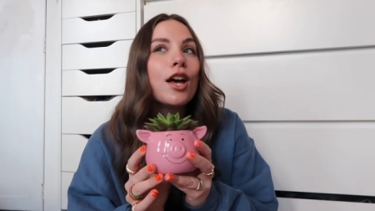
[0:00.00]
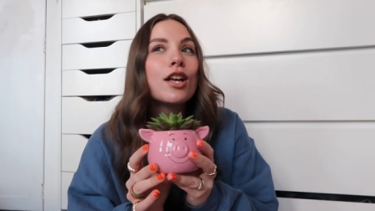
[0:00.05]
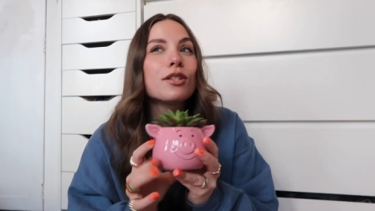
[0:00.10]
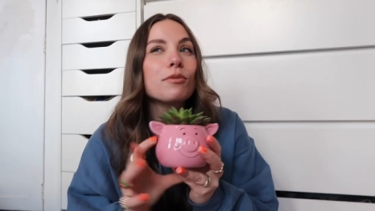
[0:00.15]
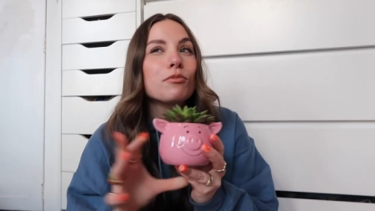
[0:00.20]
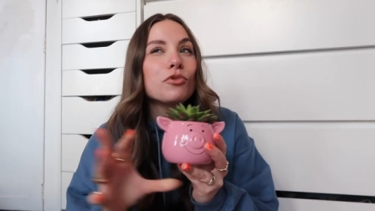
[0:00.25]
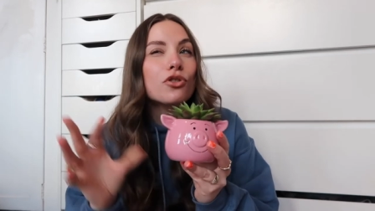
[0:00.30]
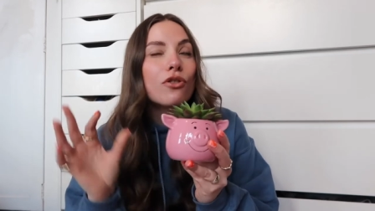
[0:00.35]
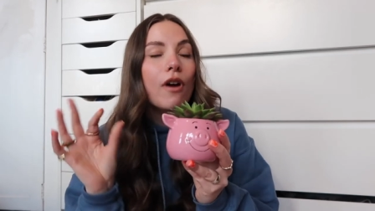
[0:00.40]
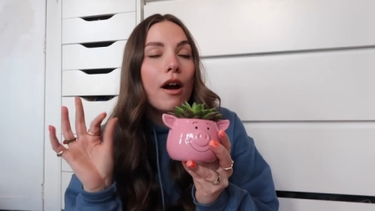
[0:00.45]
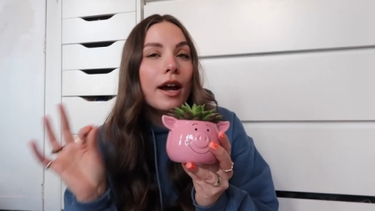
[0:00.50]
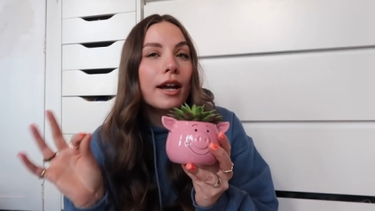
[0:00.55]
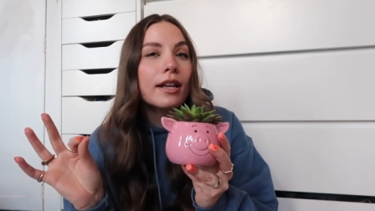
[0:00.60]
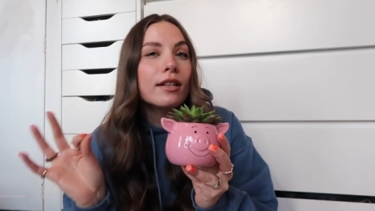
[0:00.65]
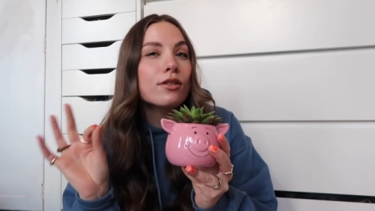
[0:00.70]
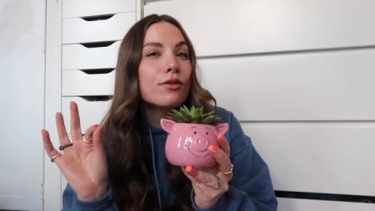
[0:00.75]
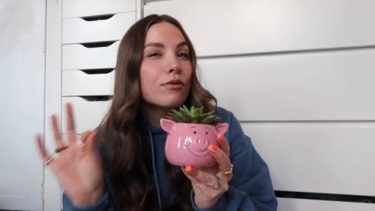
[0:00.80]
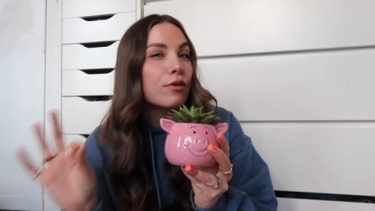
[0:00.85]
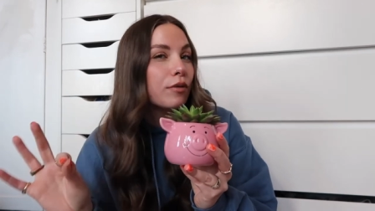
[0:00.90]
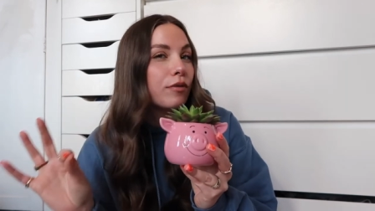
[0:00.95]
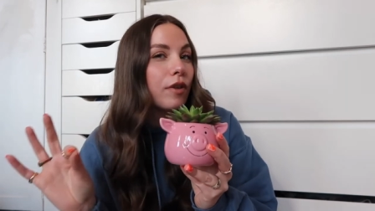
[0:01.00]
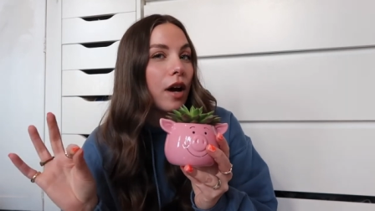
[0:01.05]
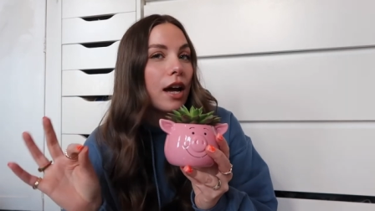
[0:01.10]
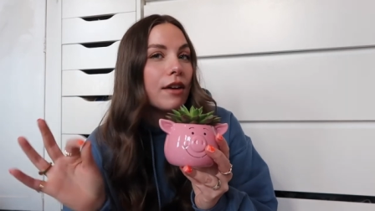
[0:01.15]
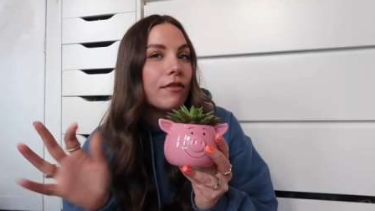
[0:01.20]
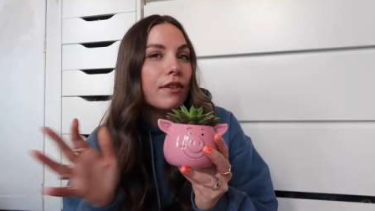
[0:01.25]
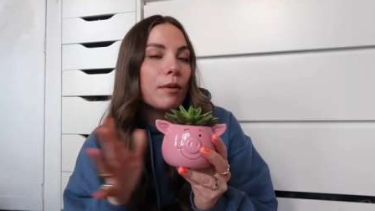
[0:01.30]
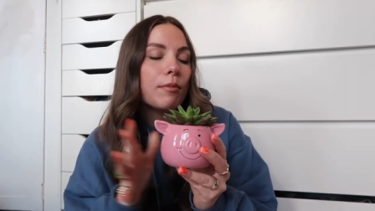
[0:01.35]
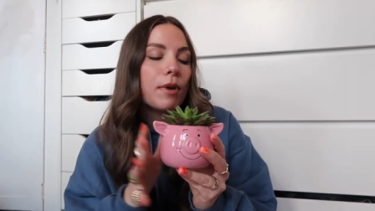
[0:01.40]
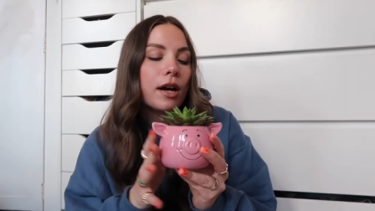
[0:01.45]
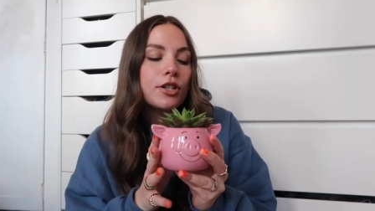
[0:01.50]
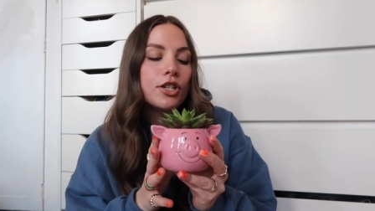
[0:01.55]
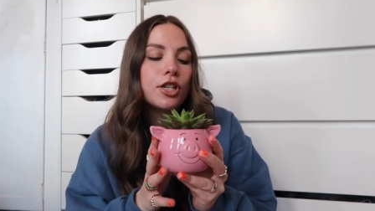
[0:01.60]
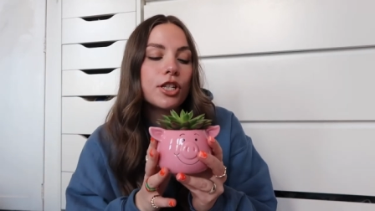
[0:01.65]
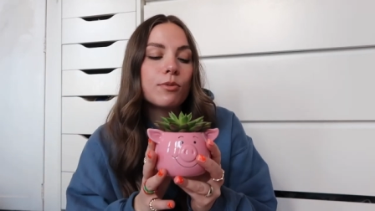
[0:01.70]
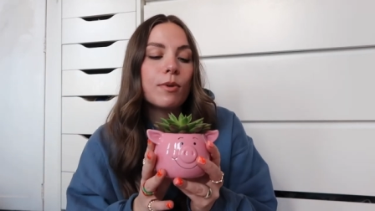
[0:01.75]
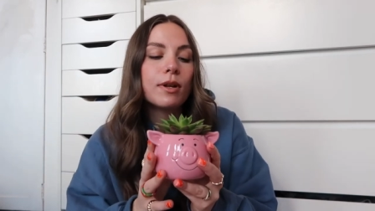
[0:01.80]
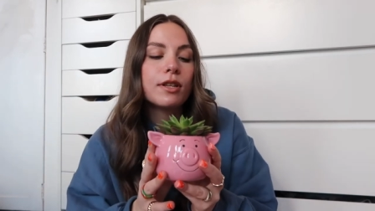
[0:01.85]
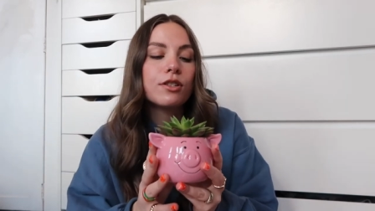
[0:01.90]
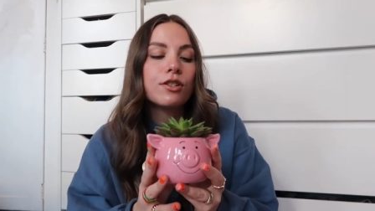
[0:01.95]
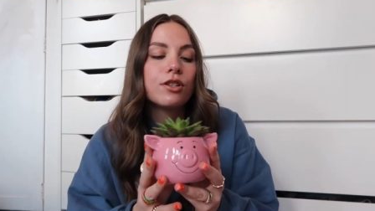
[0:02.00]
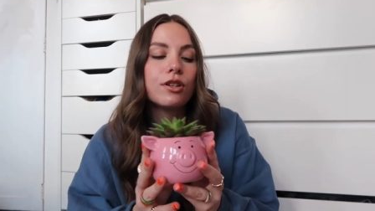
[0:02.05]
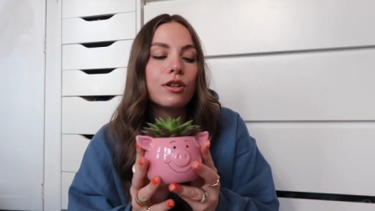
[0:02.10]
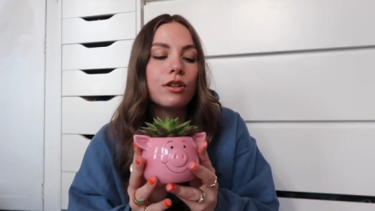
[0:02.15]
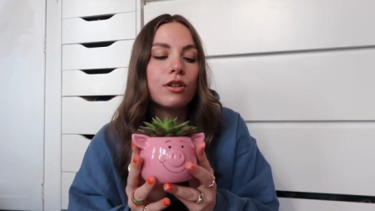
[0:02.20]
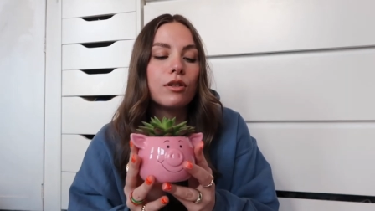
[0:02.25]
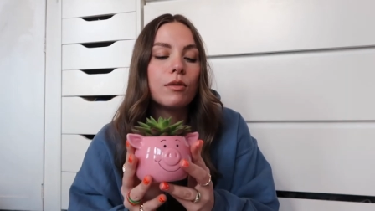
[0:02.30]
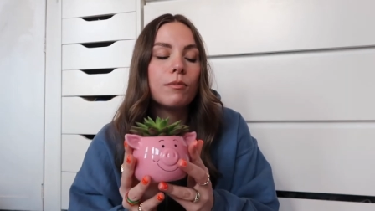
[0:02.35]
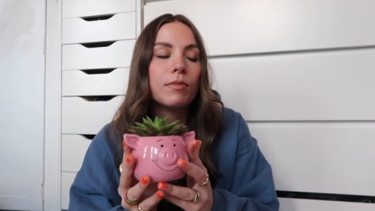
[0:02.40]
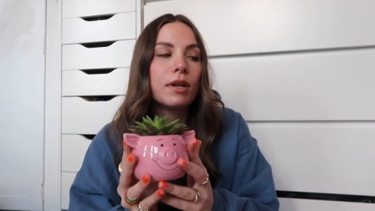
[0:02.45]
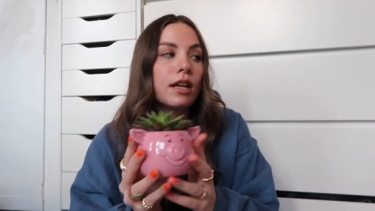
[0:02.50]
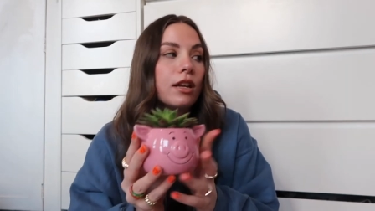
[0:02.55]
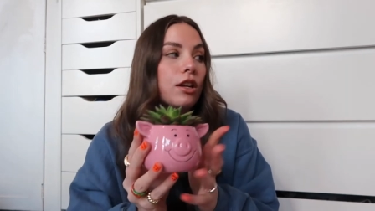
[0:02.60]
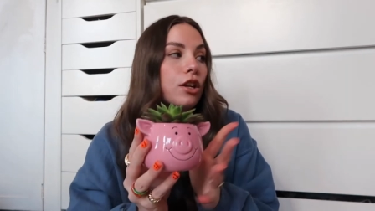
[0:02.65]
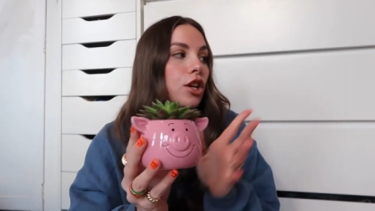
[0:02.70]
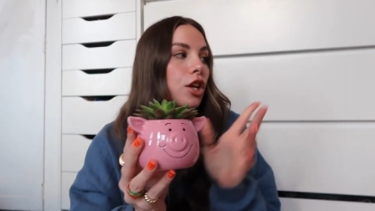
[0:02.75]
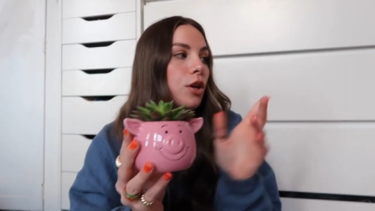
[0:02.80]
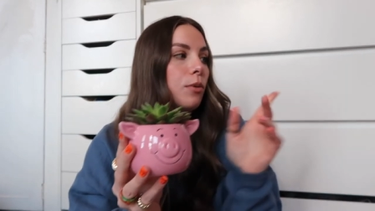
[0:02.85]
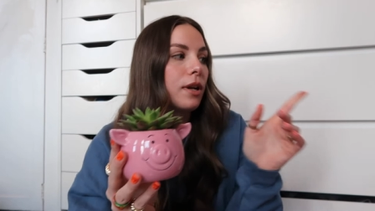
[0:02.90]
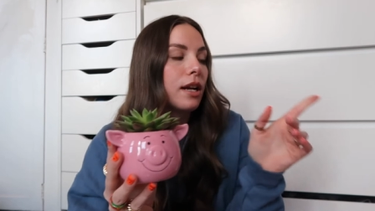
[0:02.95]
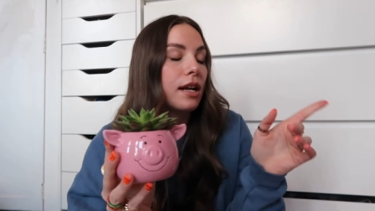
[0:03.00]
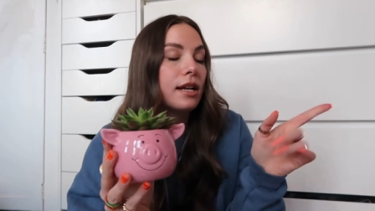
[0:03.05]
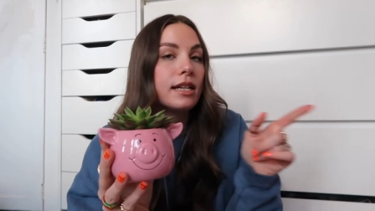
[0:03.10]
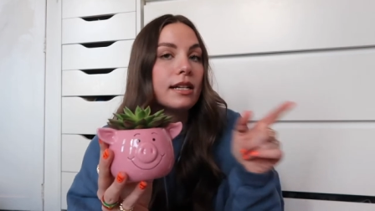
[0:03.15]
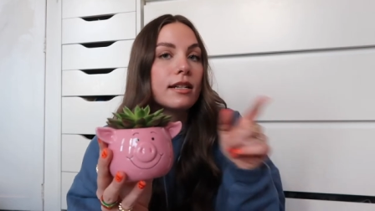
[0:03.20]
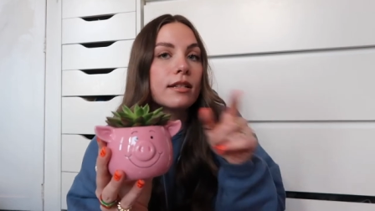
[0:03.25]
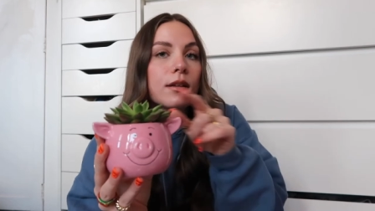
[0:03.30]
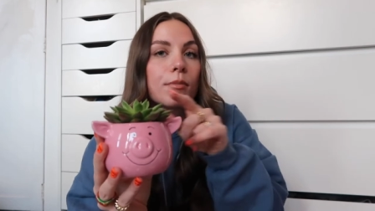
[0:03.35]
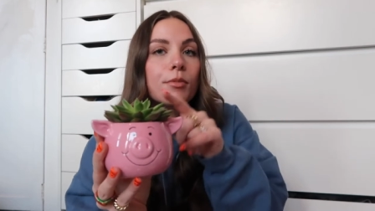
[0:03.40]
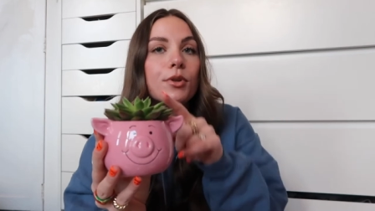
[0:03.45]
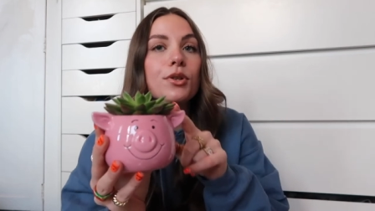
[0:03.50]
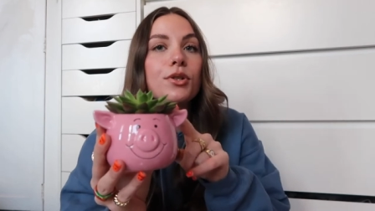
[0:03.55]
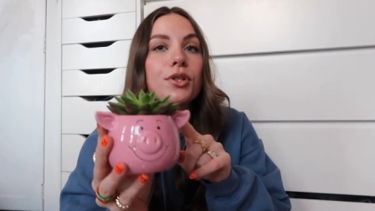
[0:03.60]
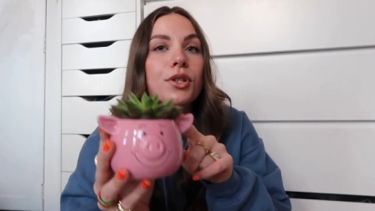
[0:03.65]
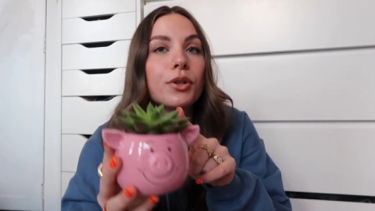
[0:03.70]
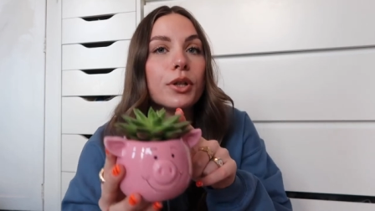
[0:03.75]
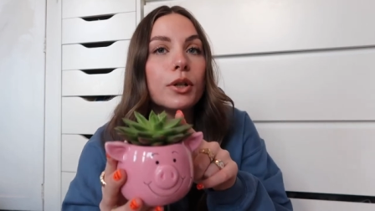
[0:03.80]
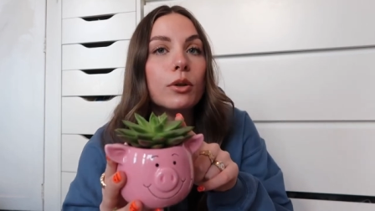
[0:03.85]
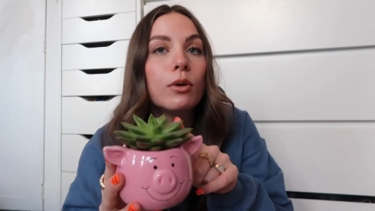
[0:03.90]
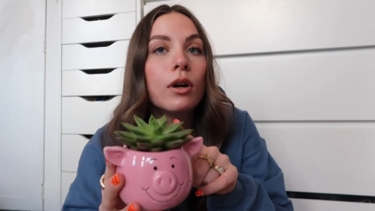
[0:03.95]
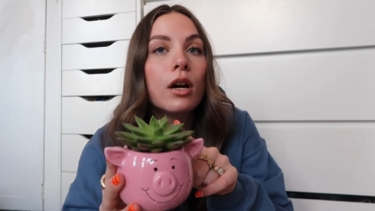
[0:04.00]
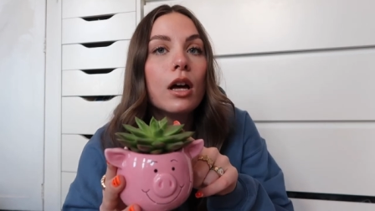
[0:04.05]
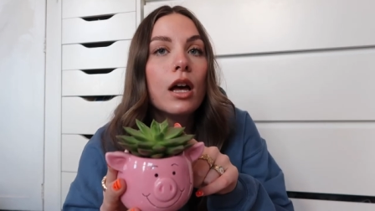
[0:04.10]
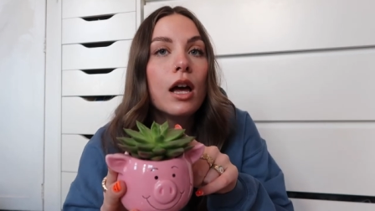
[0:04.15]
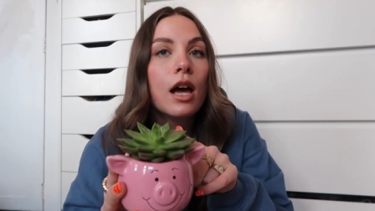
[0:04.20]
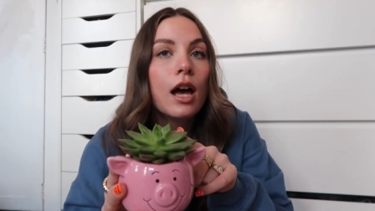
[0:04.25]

So I'm trying to revive it, but I just went to B&Q and I needed some new soil